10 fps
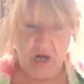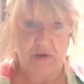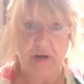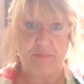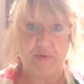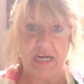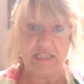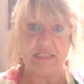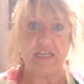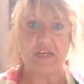are
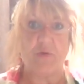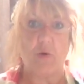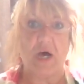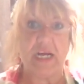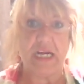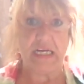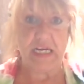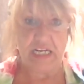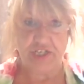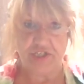embracing and walking
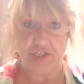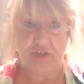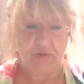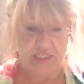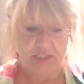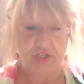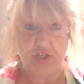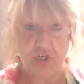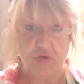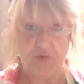into. It's a
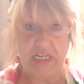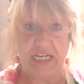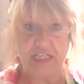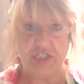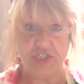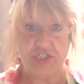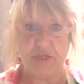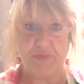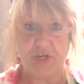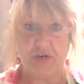new relationship. It